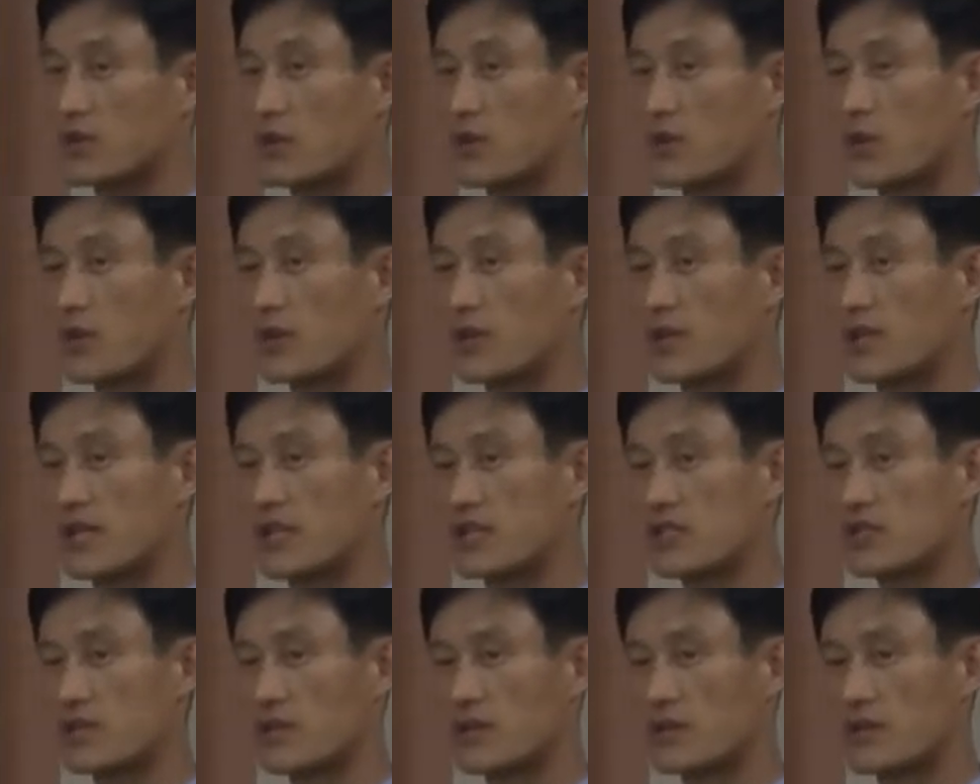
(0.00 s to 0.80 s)
the
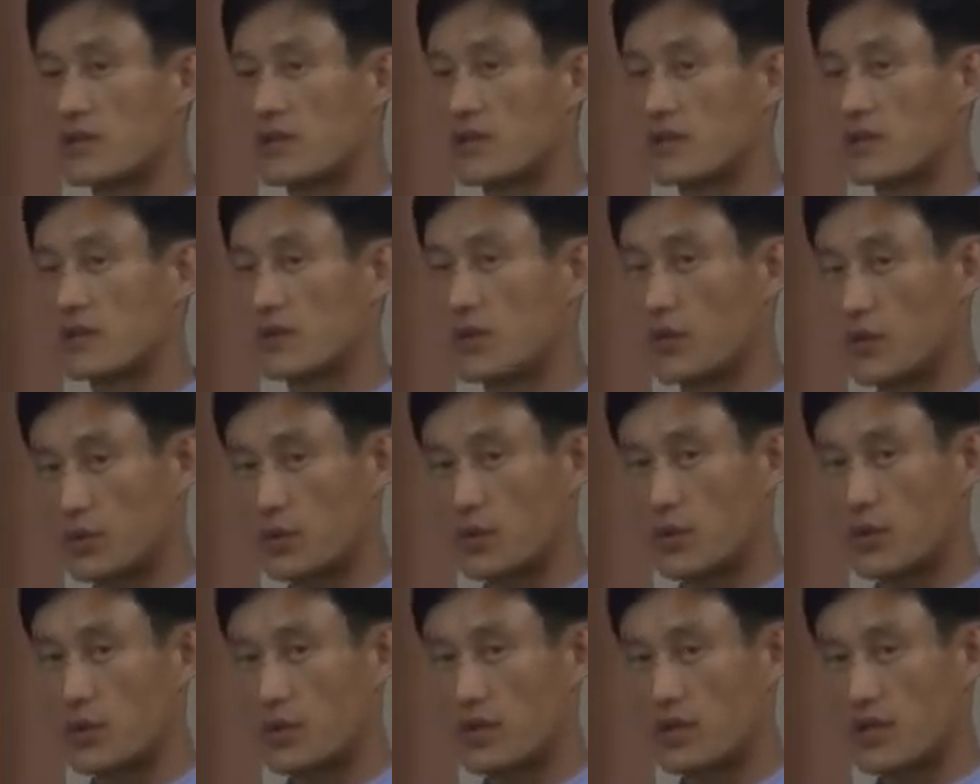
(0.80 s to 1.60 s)
correlation,
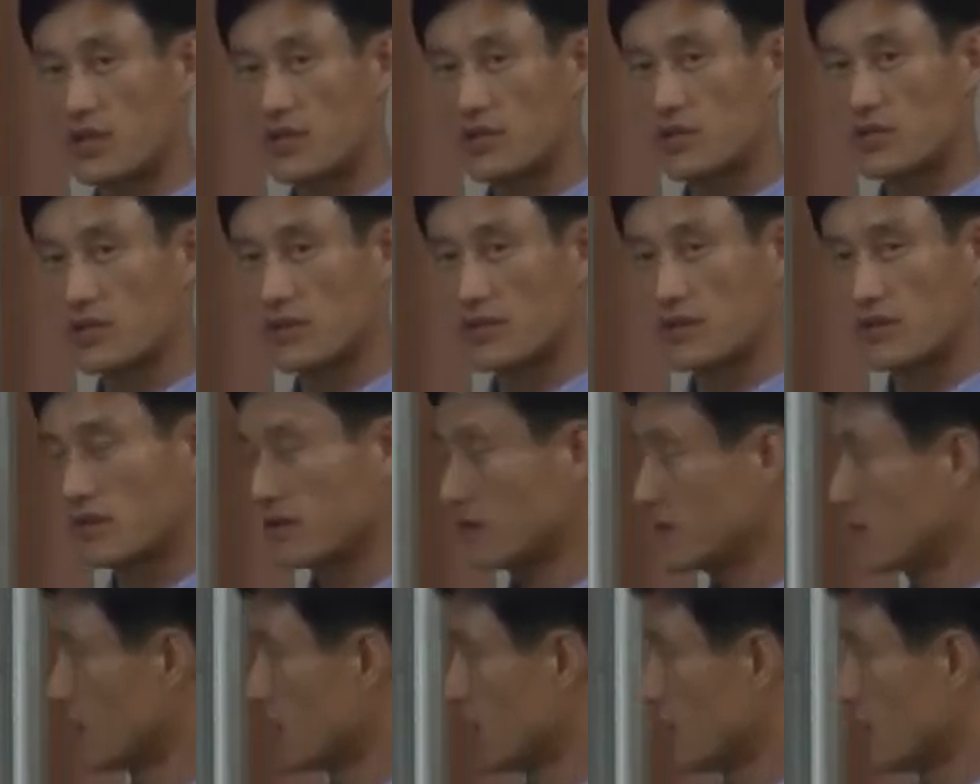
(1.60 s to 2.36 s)
autocorrelation, right?